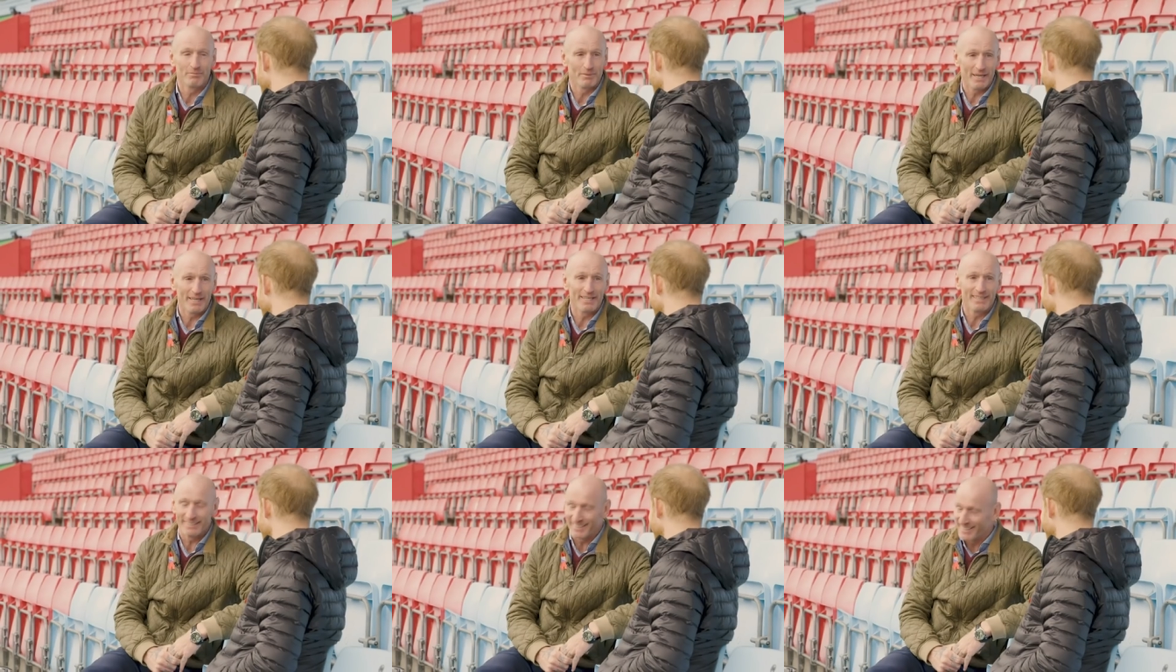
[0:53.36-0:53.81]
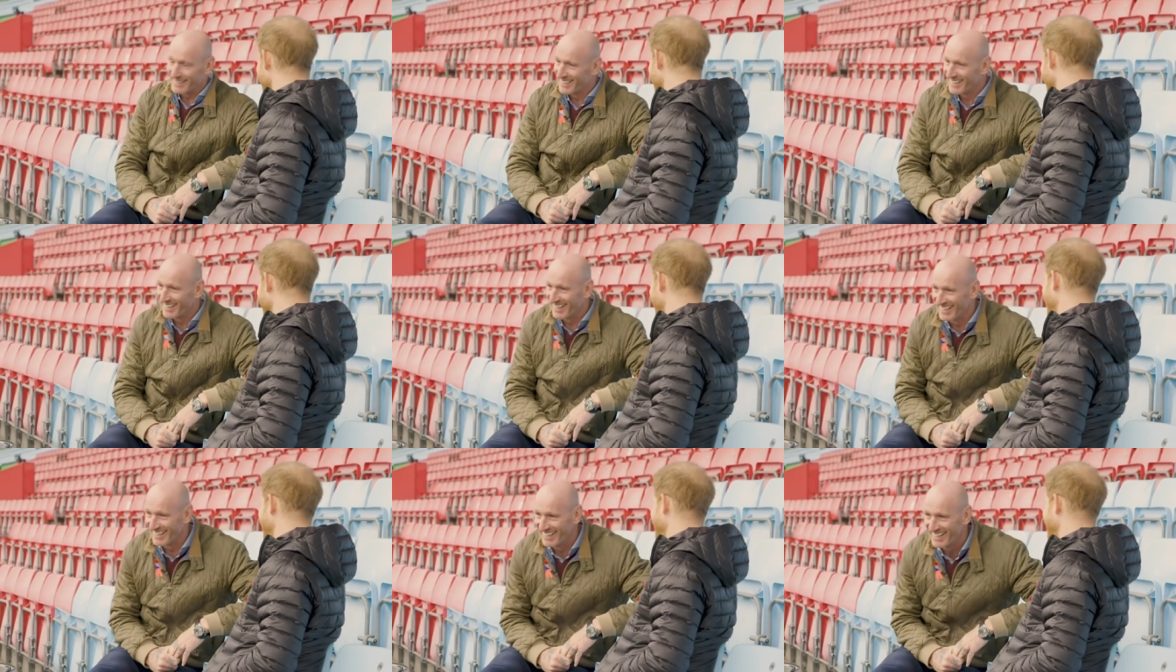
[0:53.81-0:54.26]
mate.
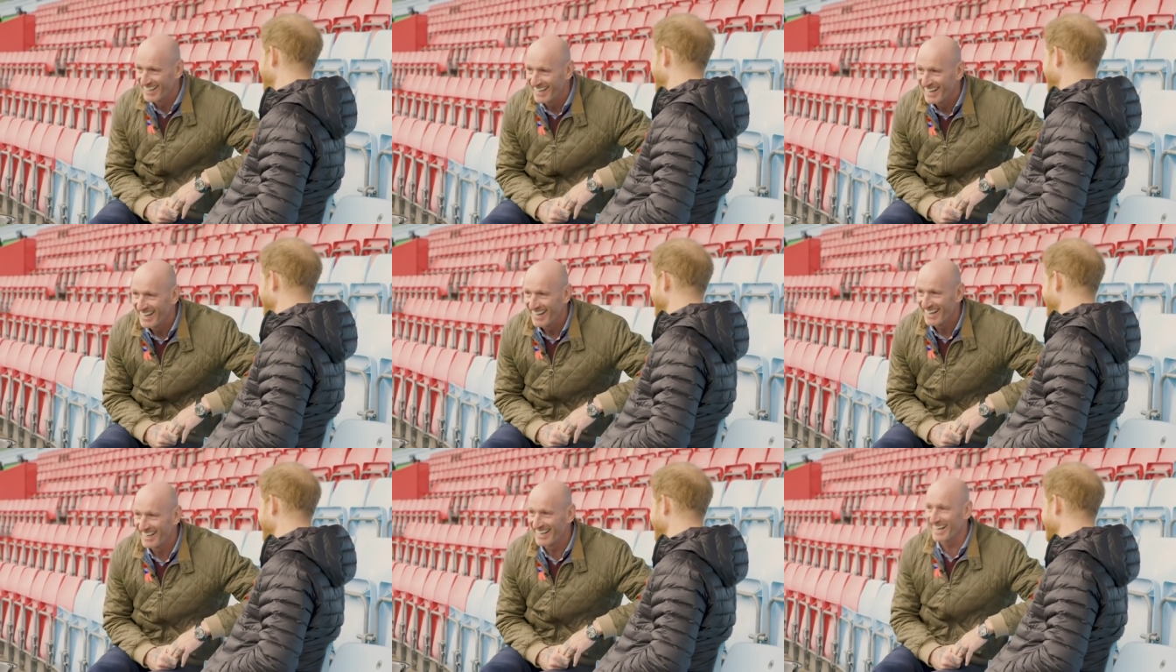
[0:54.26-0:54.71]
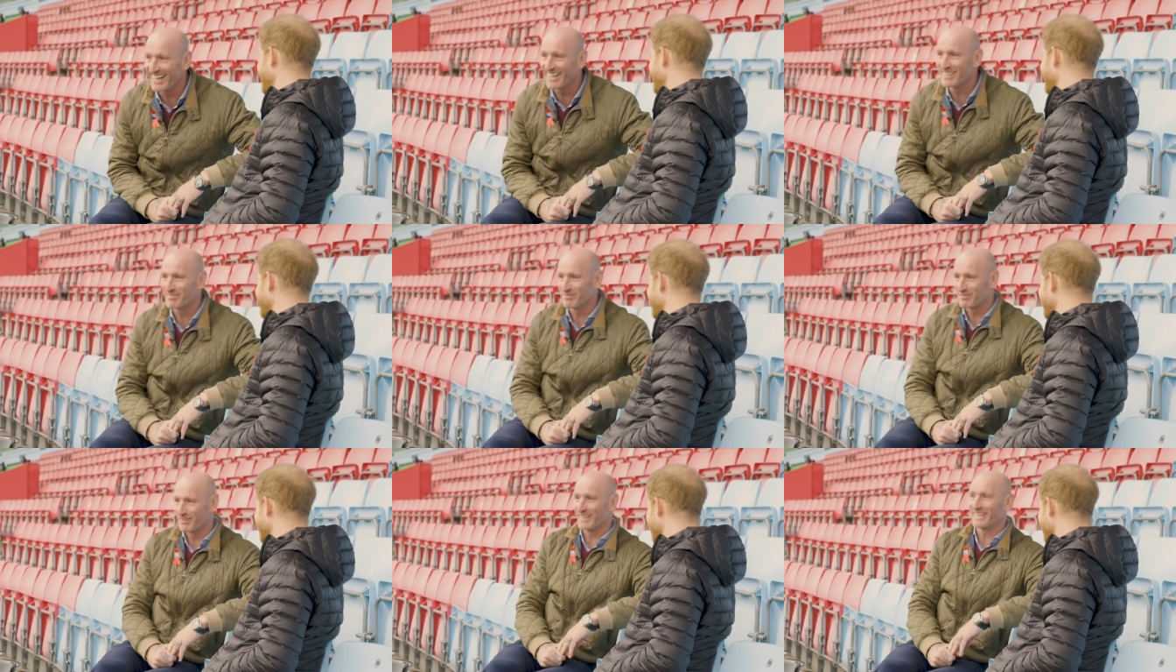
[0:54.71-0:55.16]

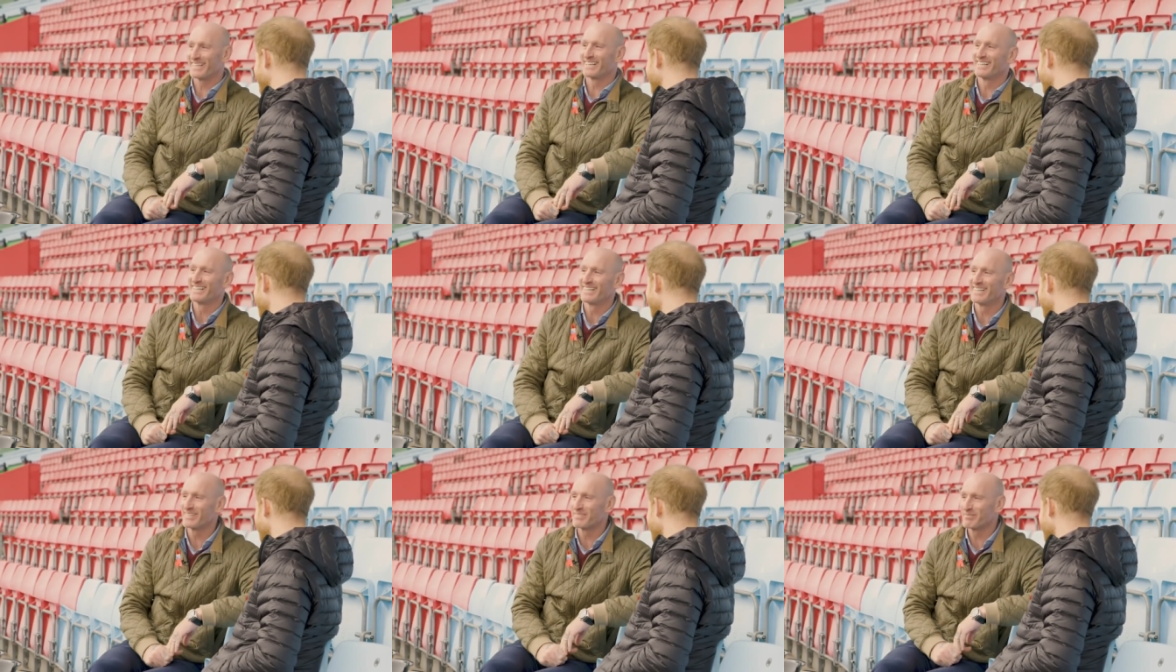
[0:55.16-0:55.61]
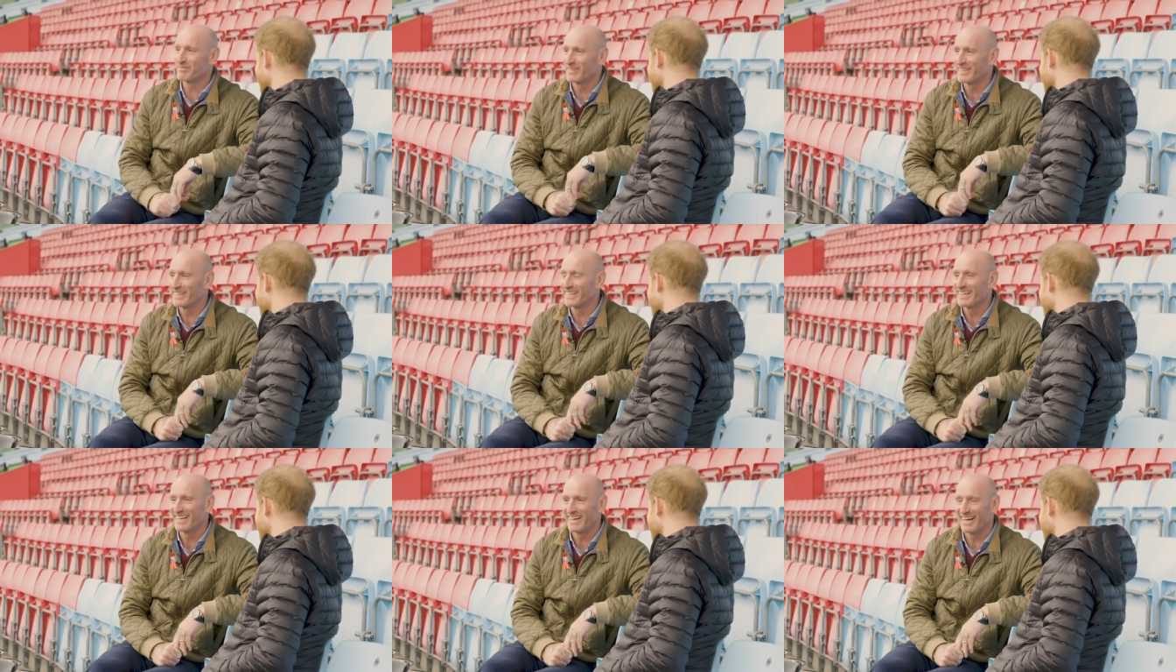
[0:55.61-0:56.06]
Yeah, it's big. It's
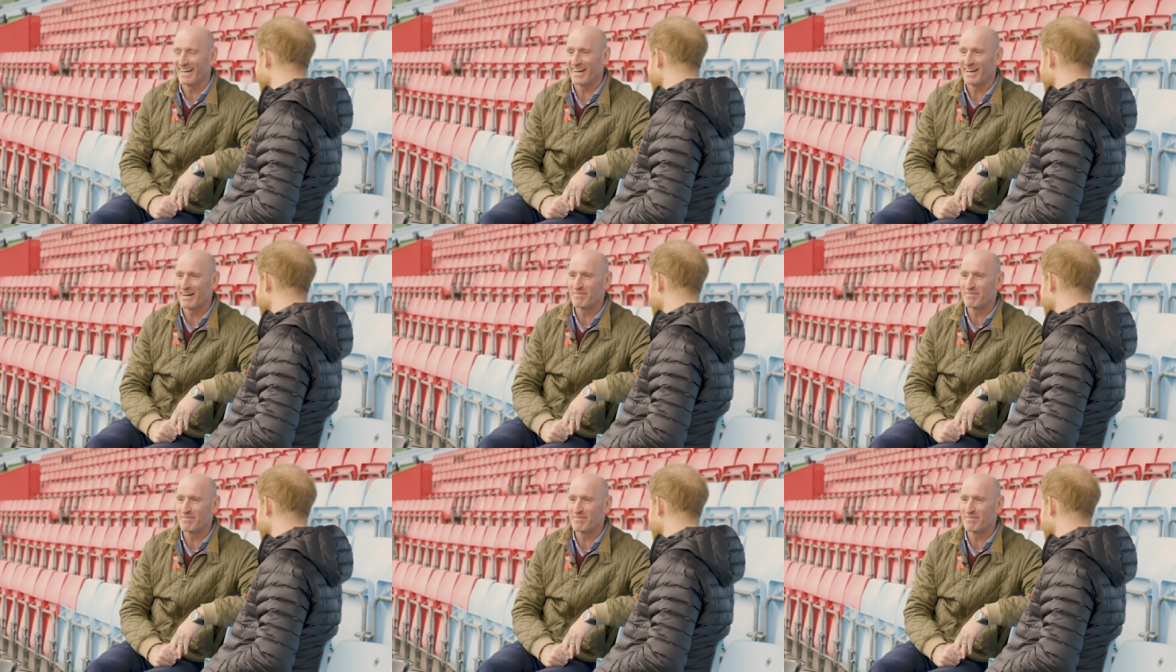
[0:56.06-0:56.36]
big. But